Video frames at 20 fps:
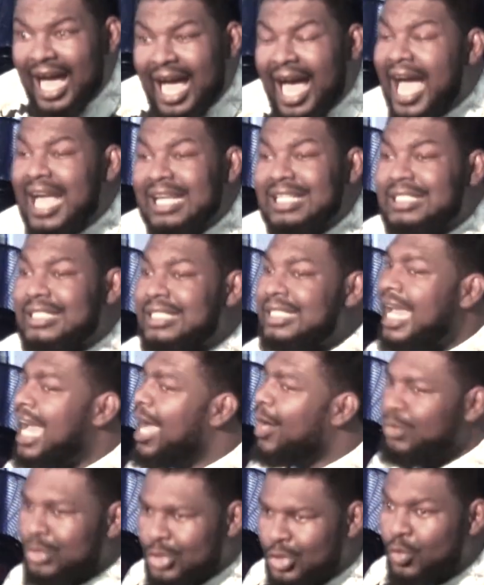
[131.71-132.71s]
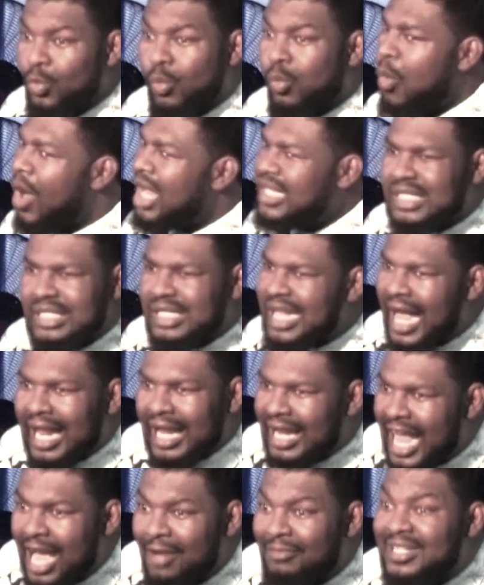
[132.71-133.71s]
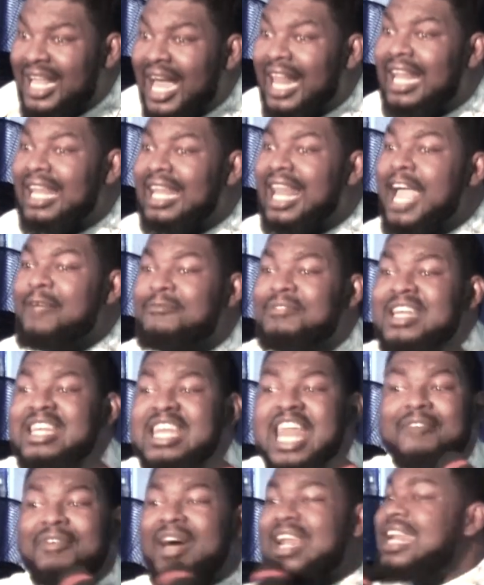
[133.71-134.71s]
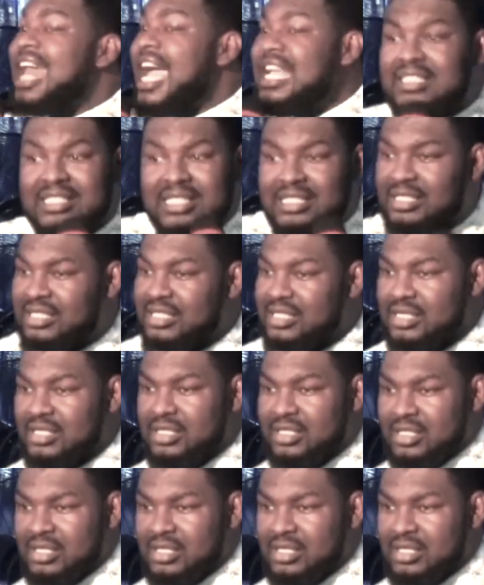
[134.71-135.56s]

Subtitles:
I tell you, watch their life never rises.